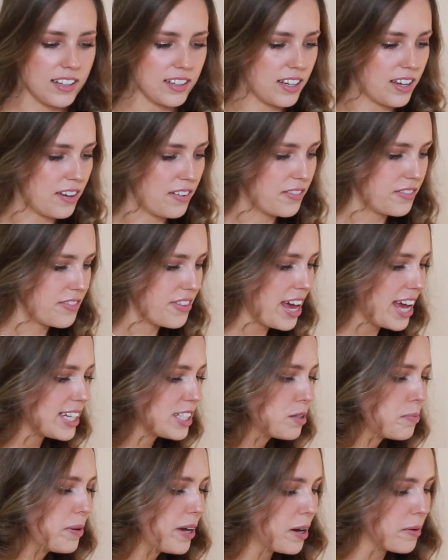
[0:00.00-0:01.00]
I love
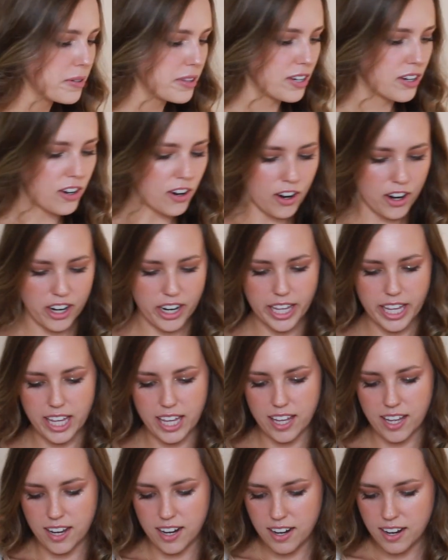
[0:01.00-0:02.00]
that to pair with a
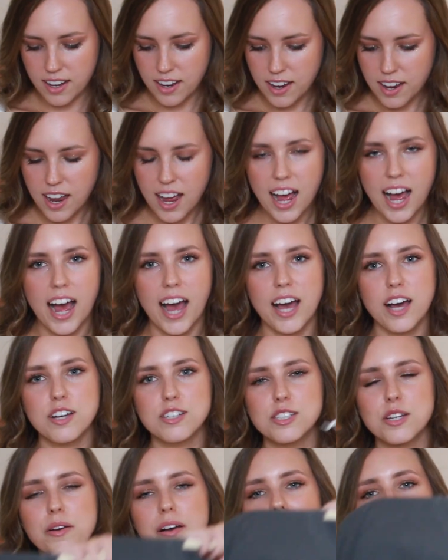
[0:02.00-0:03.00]
cardigan. I
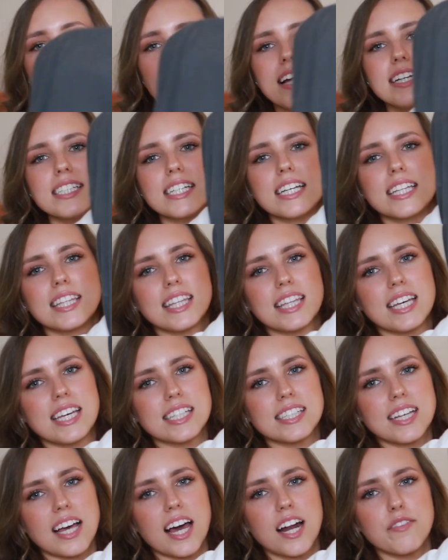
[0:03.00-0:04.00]
also got
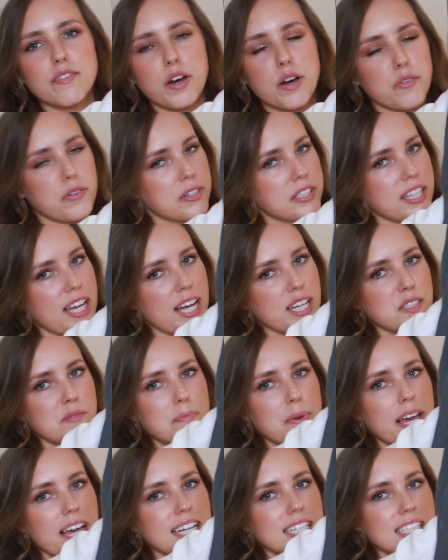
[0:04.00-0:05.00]
this kind of
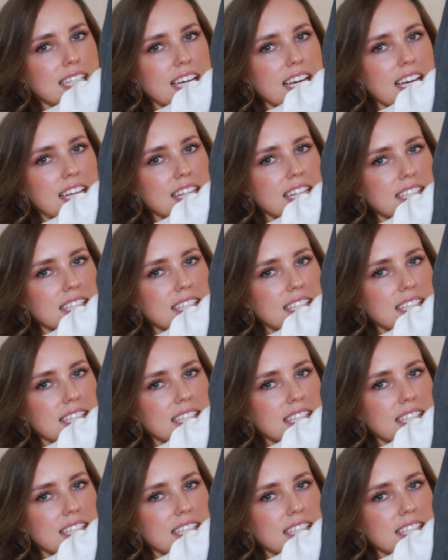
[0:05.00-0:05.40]
oversized band tee